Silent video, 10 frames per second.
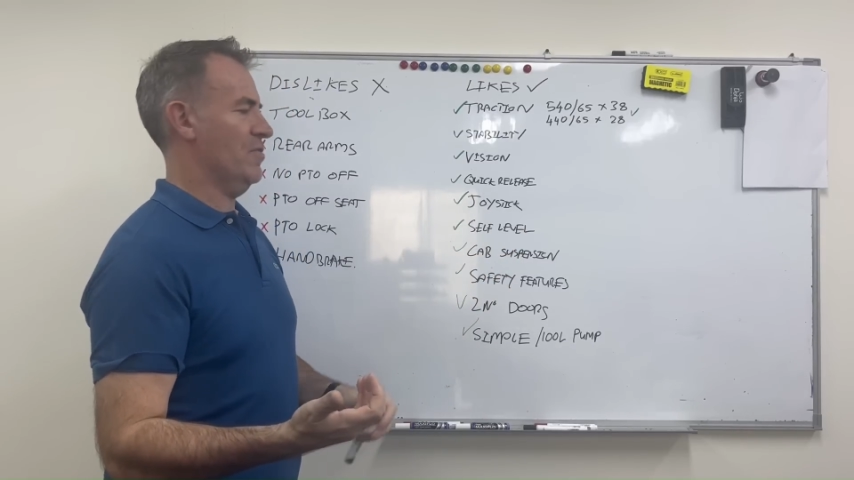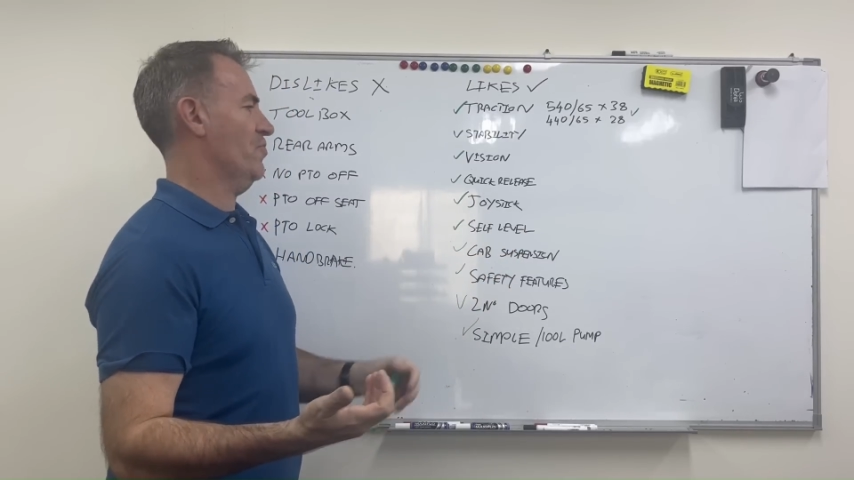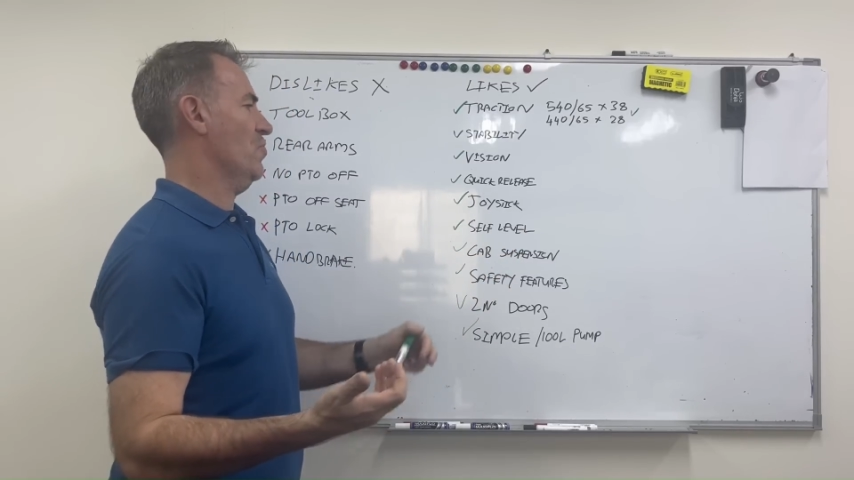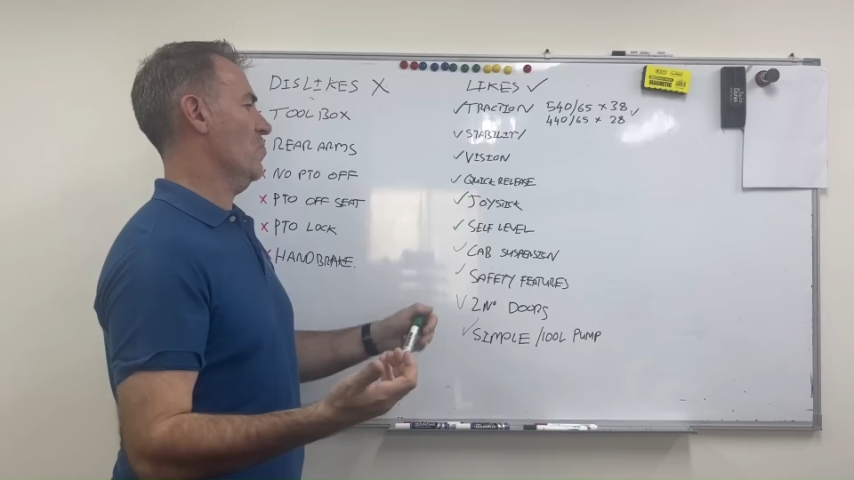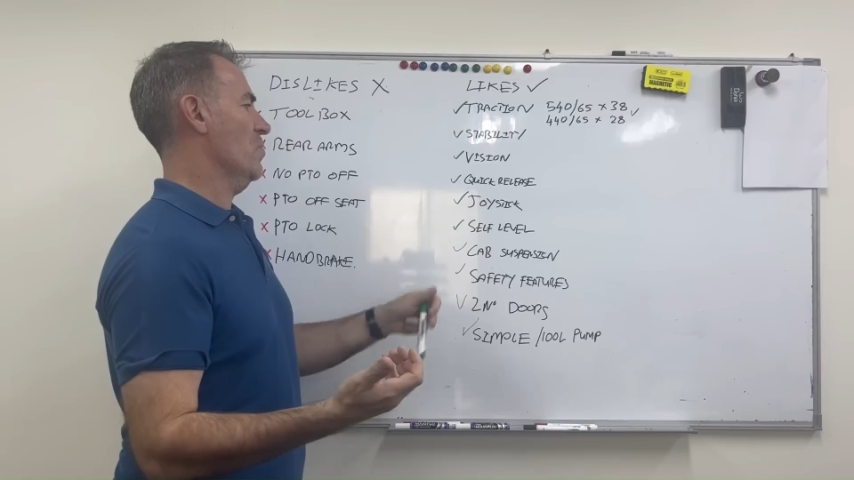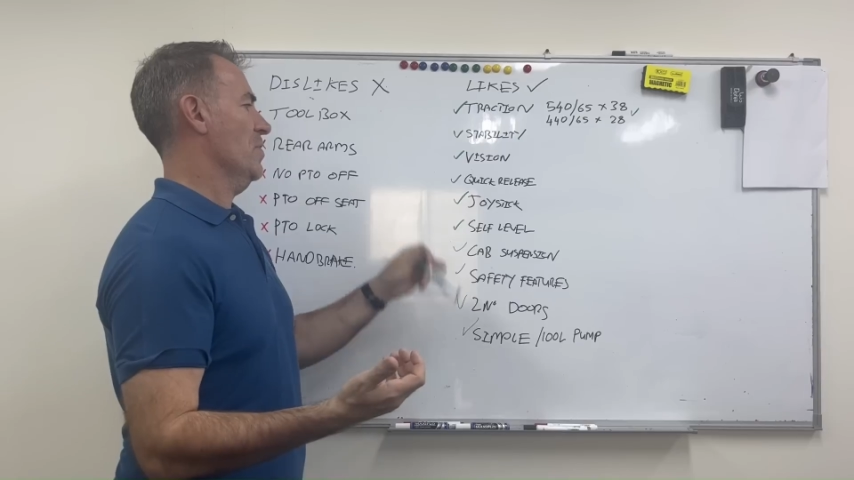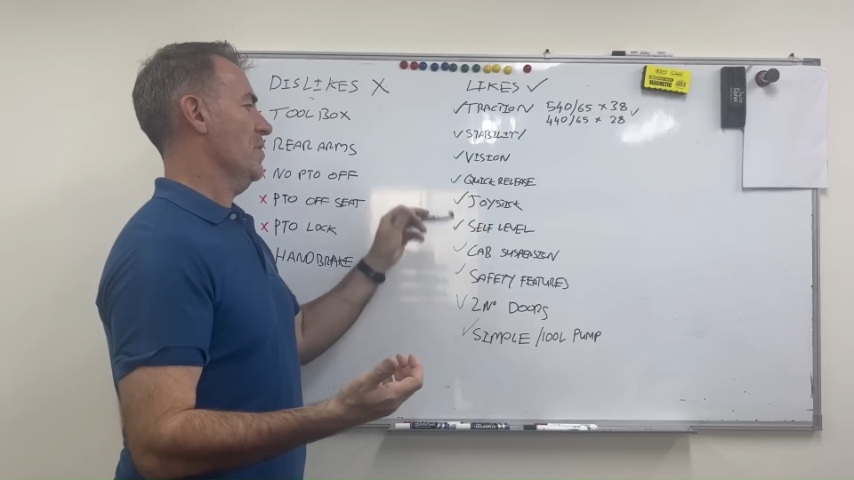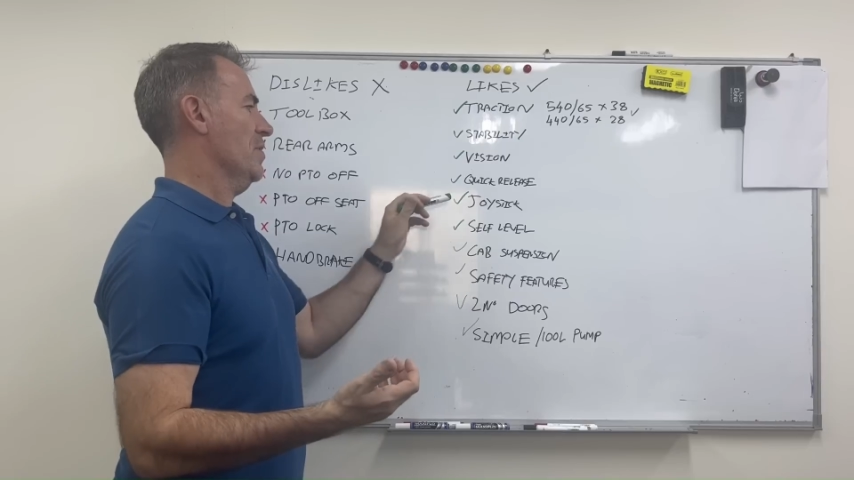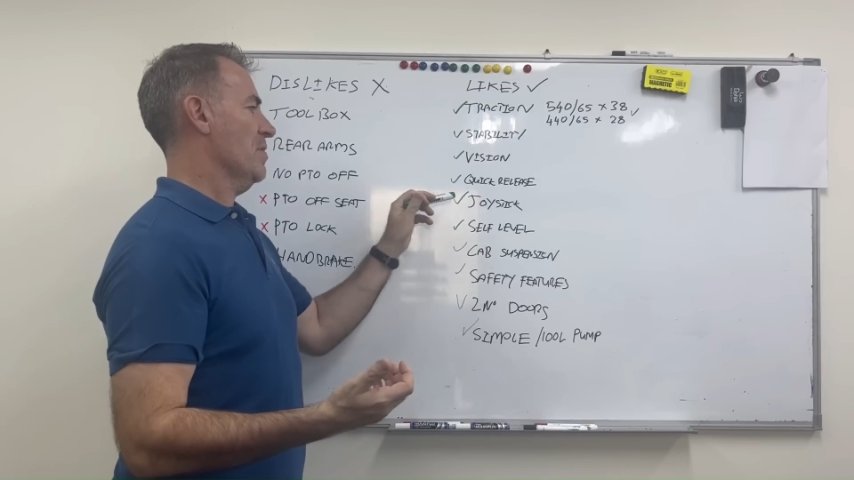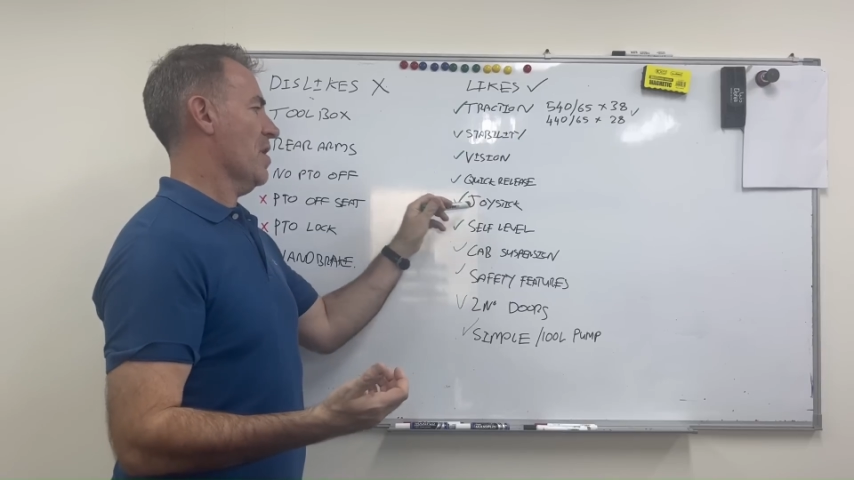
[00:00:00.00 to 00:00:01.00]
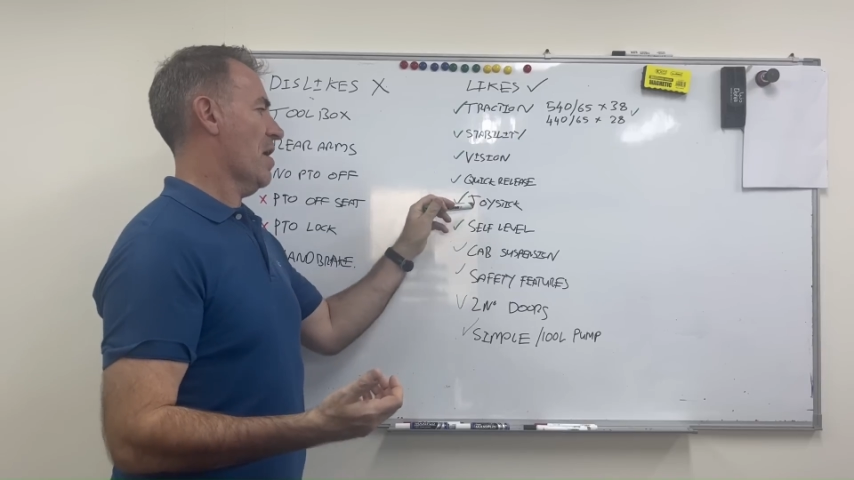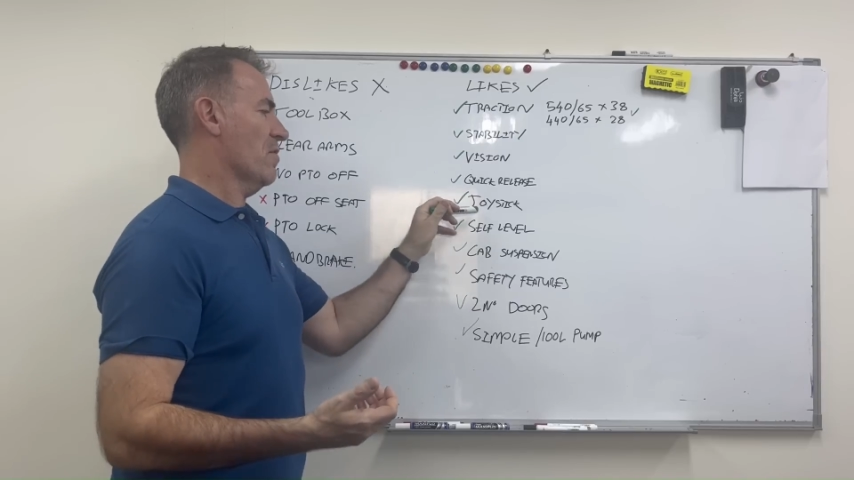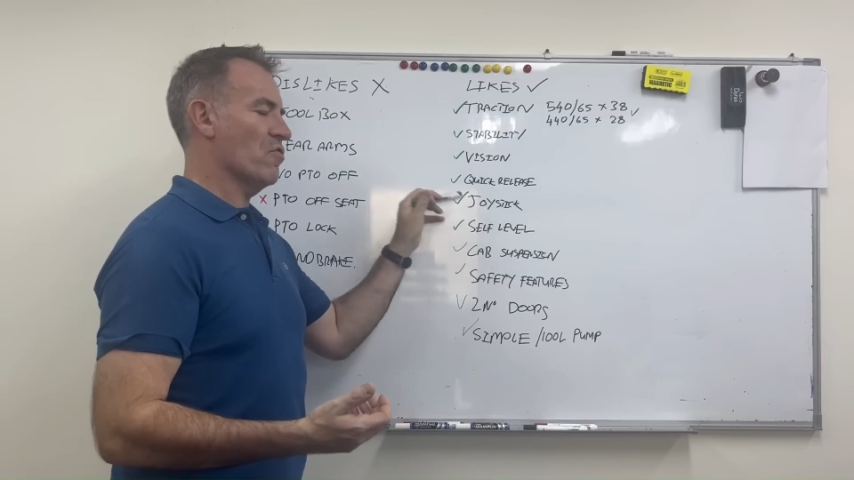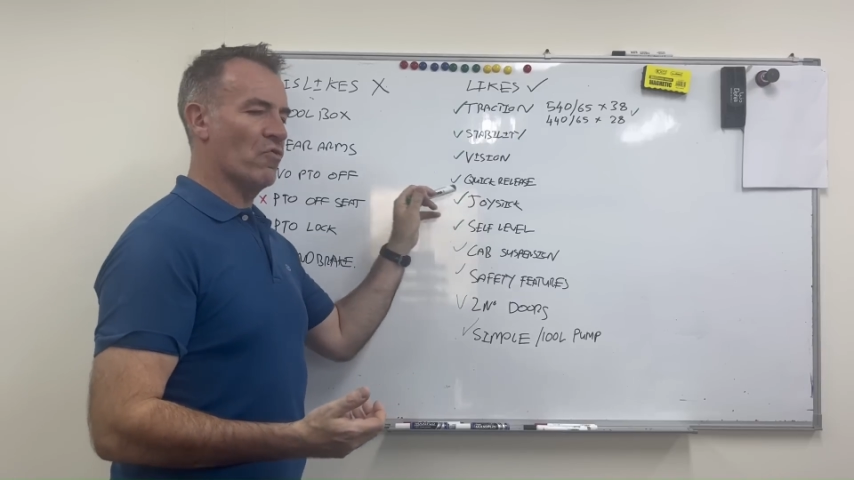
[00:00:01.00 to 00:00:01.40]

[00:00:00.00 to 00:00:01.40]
So yeah,